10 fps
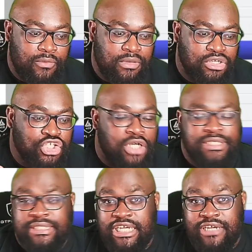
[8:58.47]
Charles
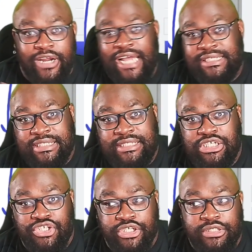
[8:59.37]
Xavier has his
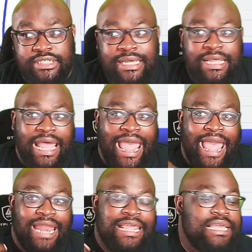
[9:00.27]
seizures
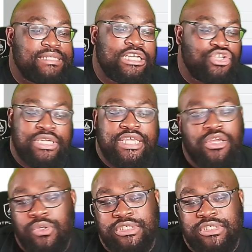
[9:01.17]
and he essentially kills